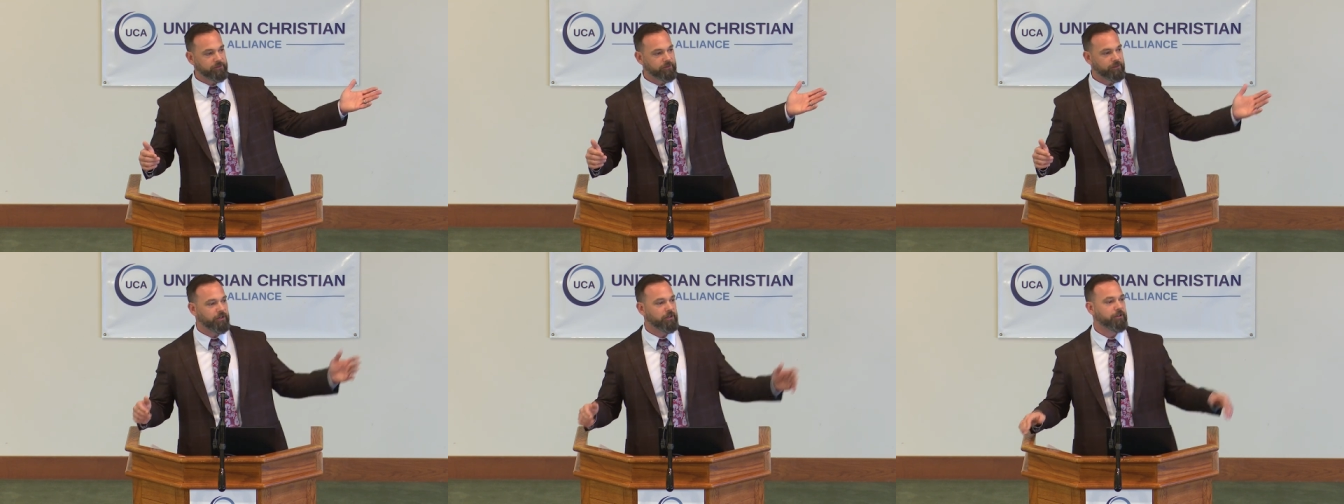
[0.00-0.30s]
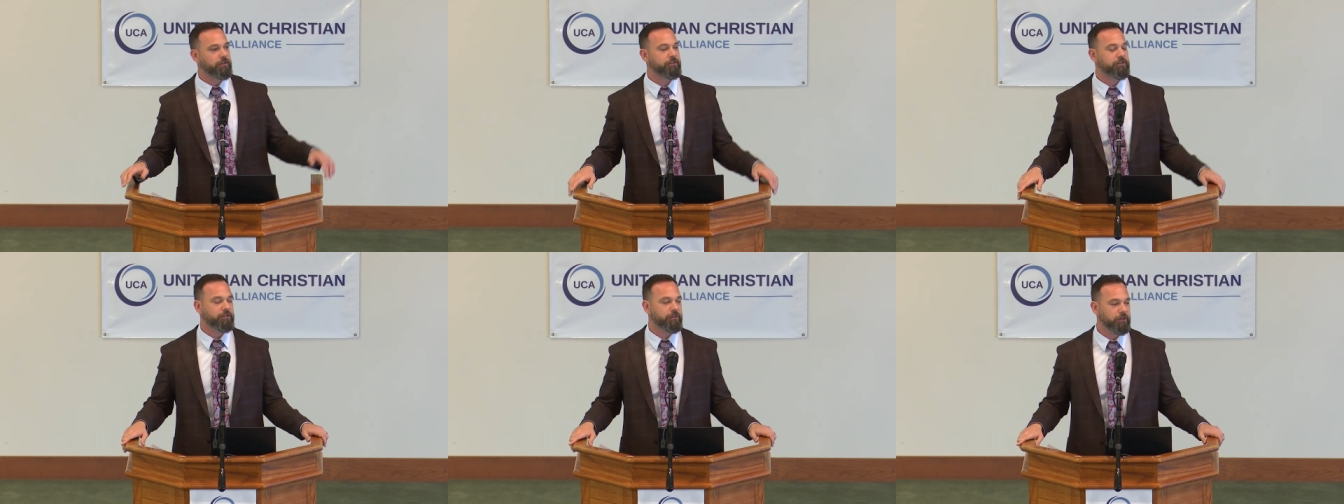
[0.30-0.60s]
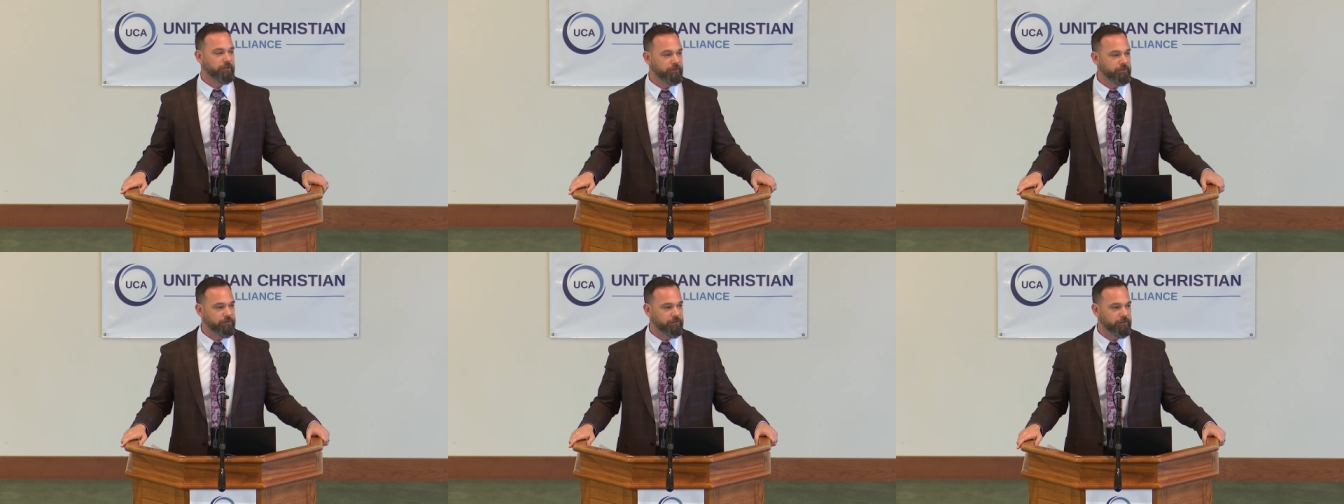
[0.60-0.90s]
there's
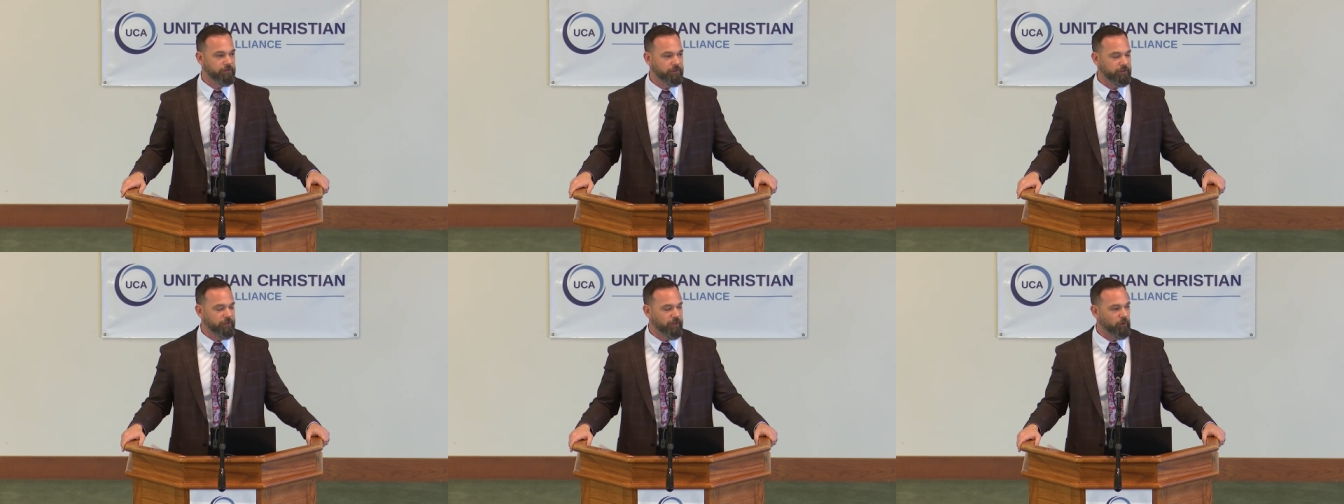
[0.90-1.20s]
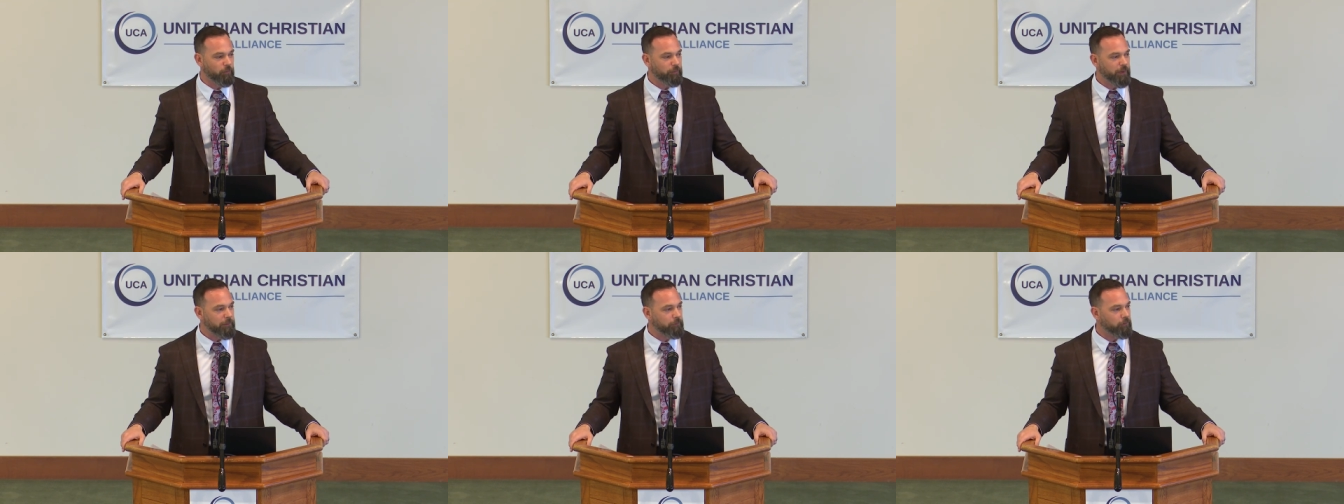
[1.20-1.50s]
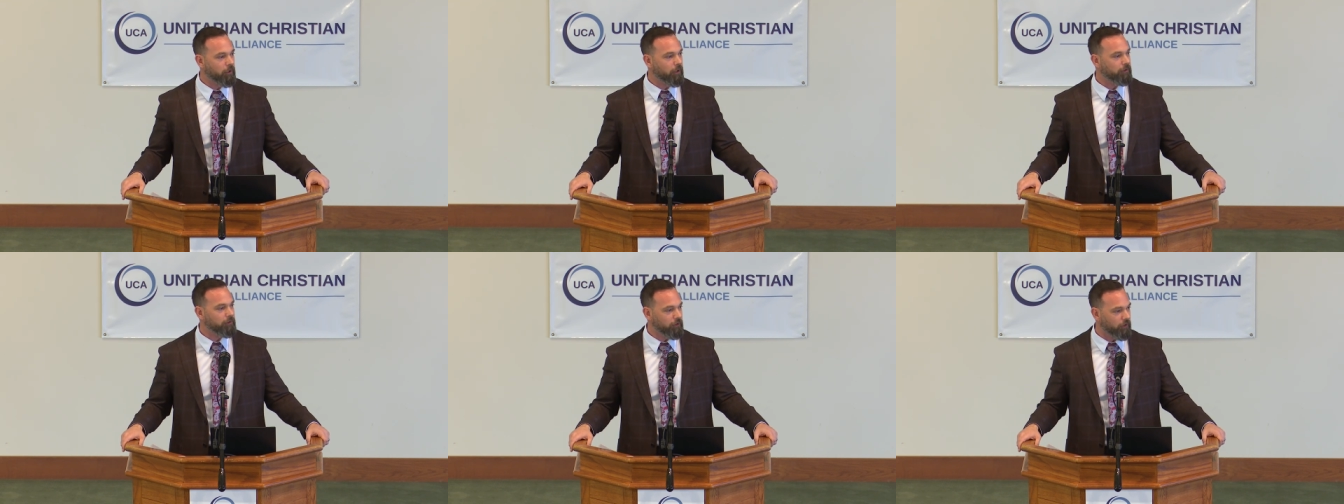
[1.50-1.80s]
there, you know,
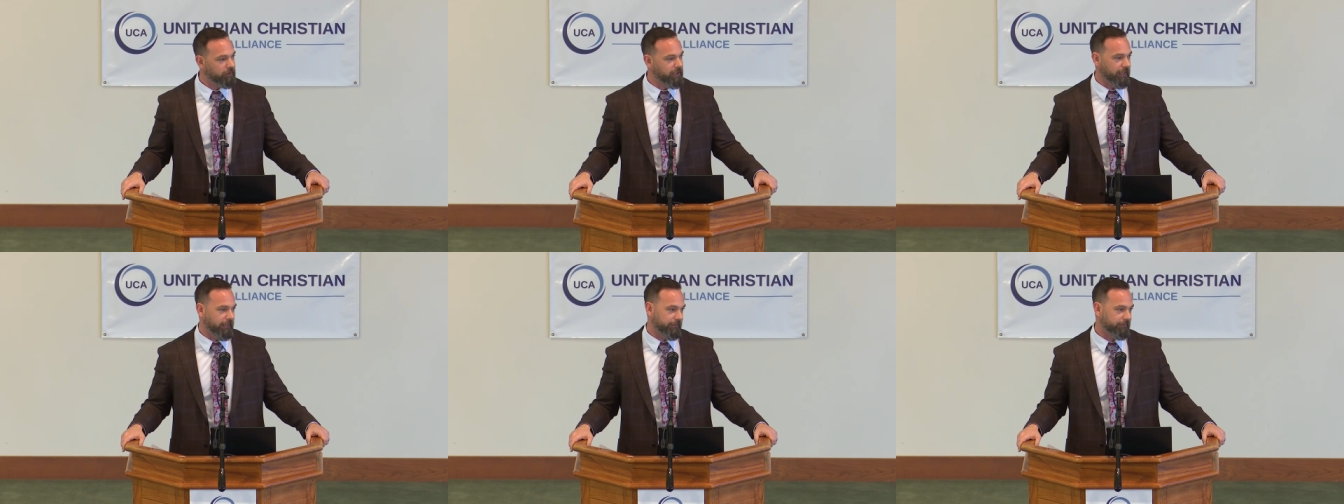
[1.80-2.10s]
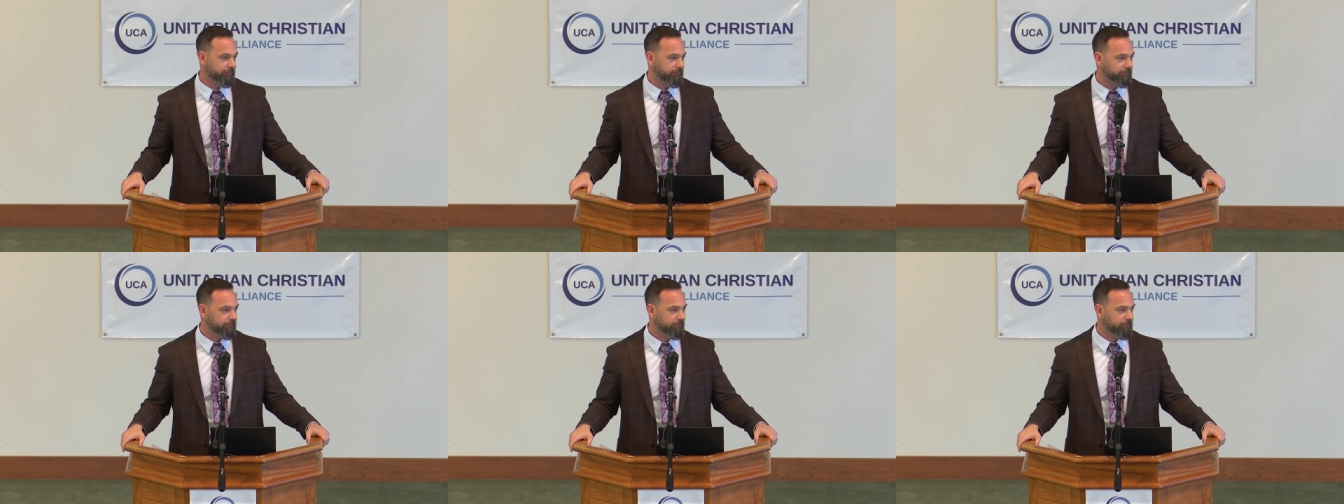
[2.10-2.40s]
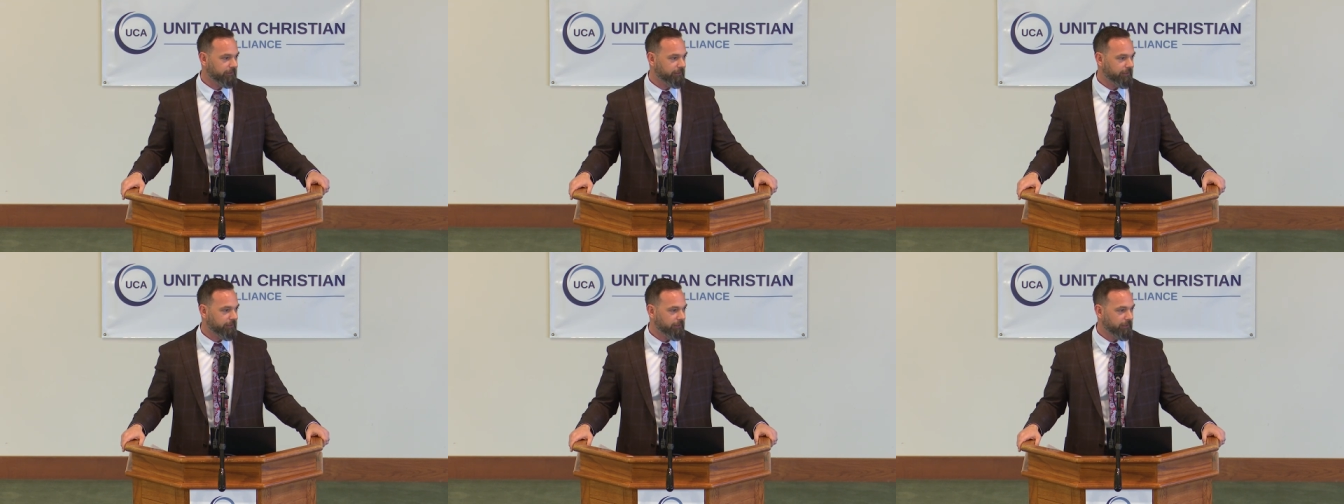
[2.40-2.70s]
people aren't looking.
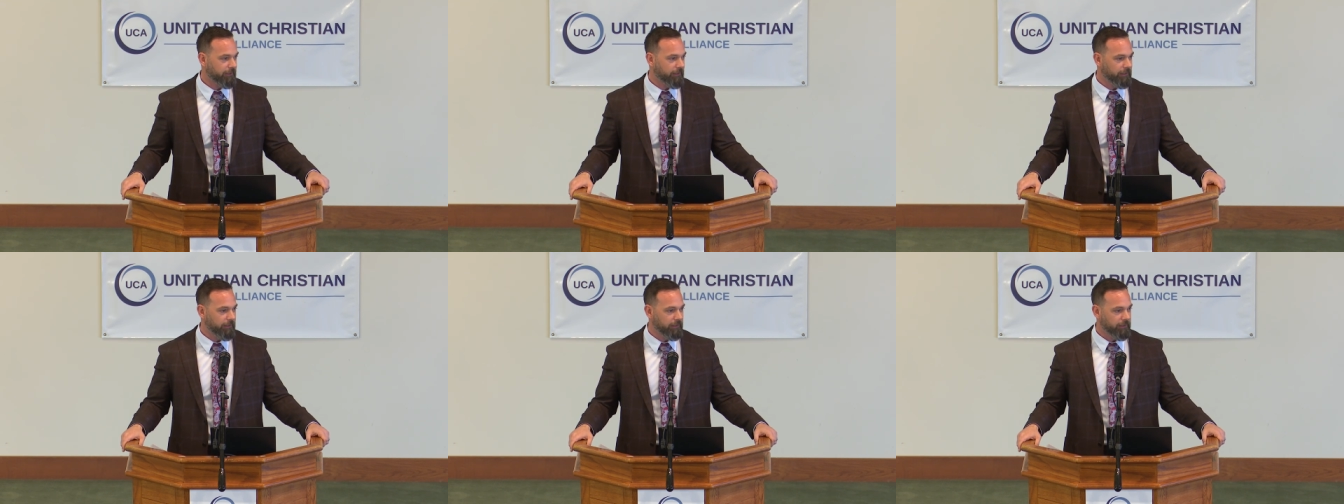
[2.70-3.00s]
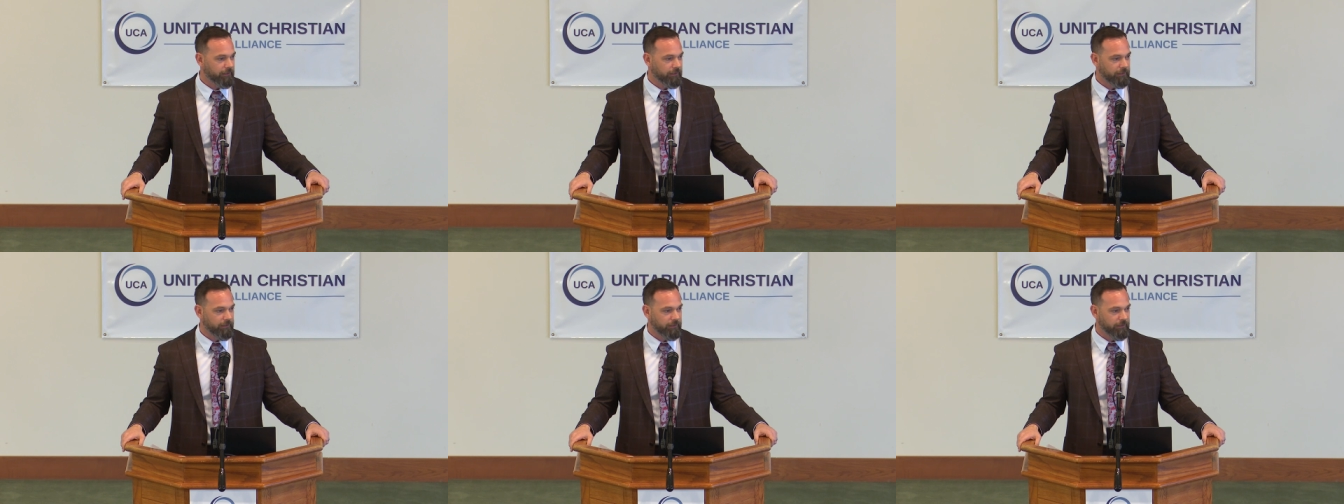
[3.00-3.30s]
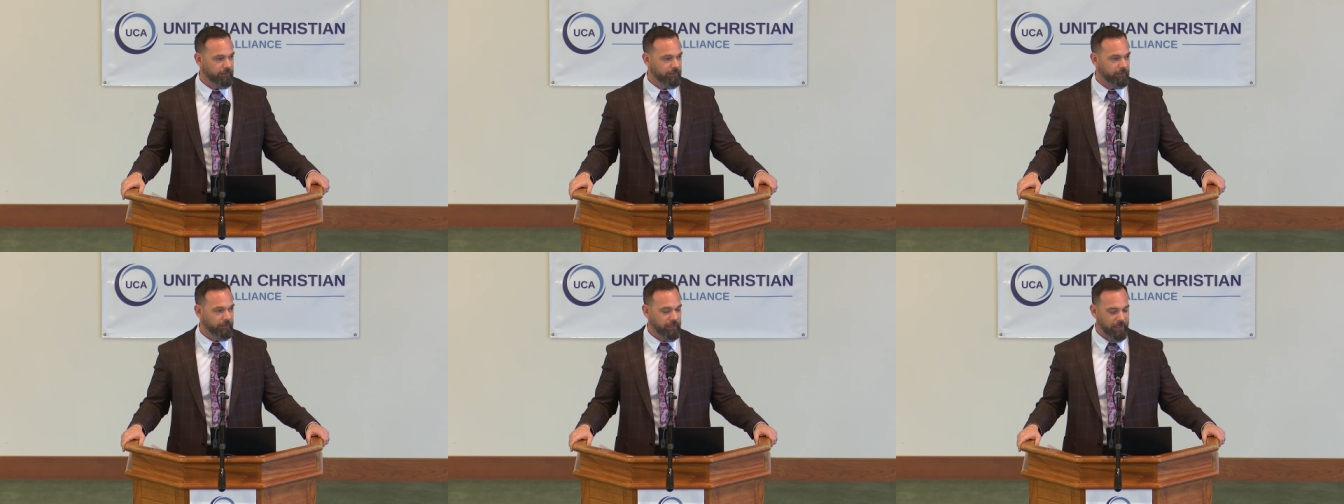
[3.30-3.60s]

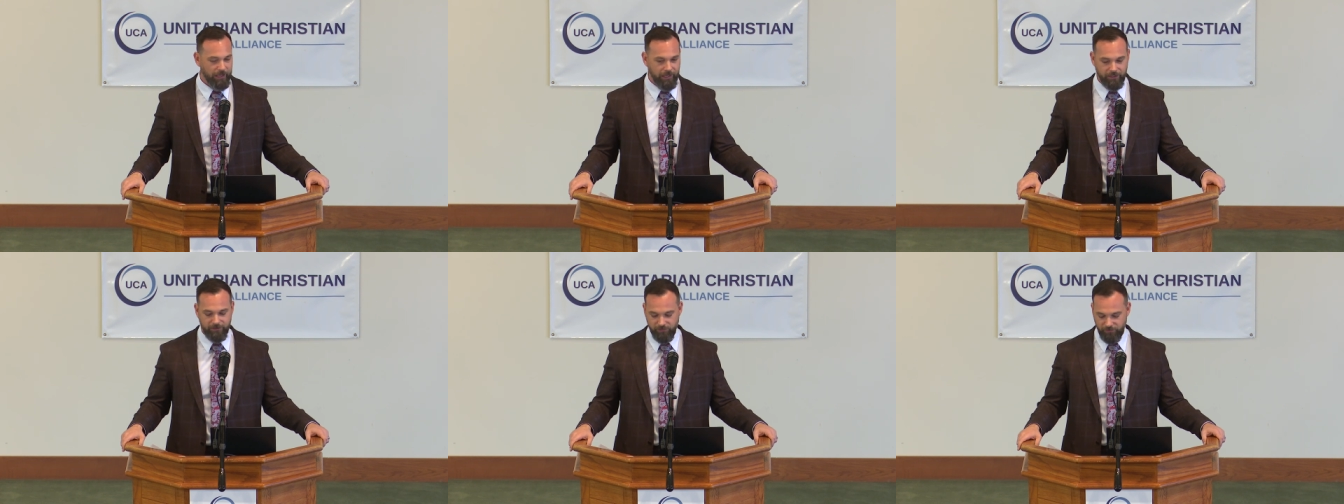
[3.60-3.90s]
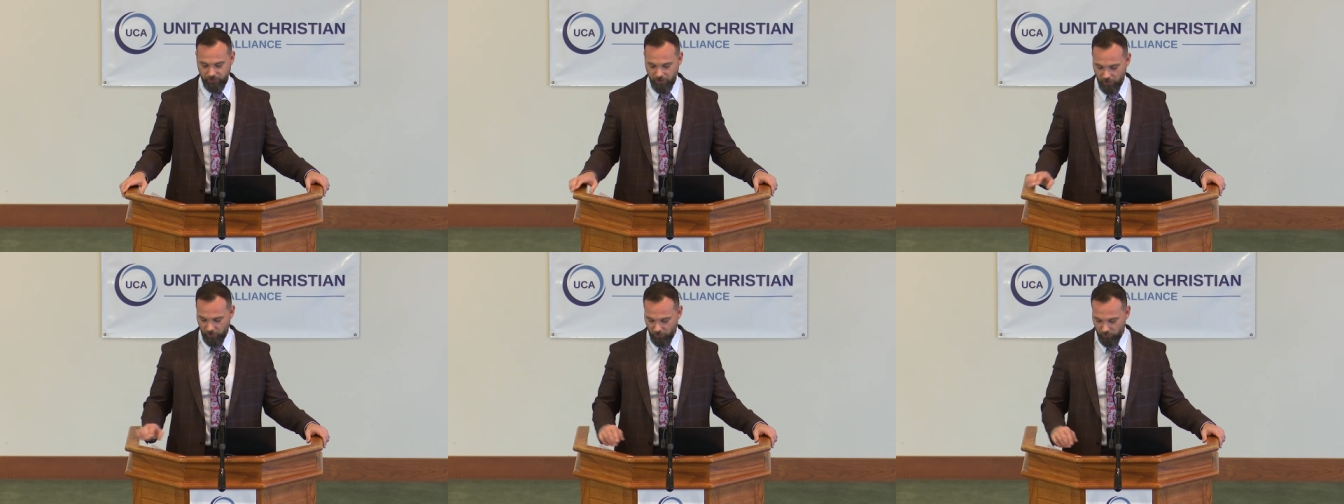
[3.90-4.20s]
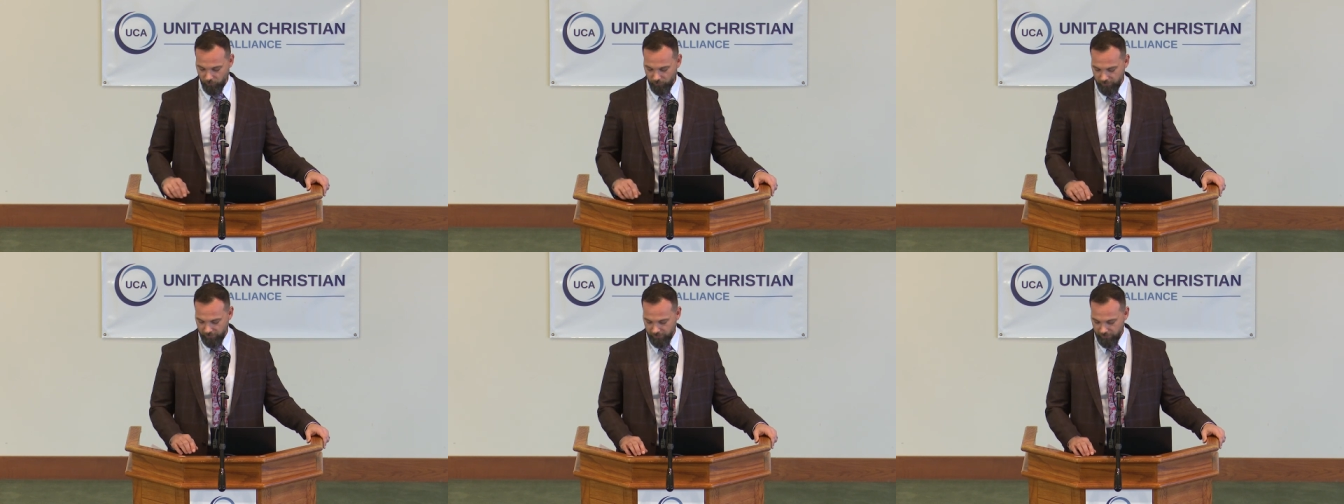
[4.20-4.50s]
And
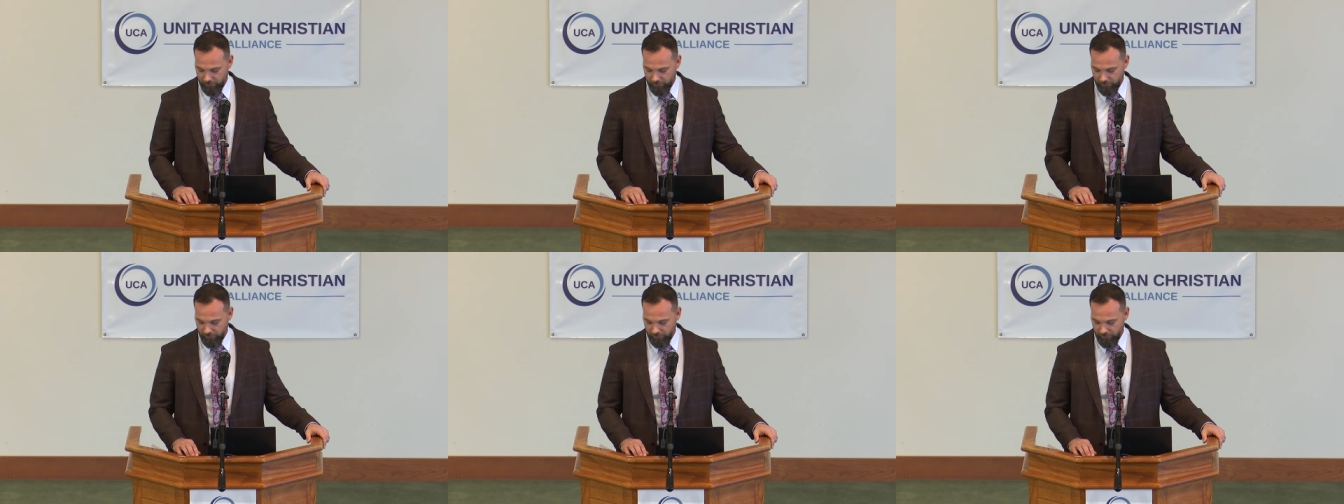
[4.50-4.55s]
so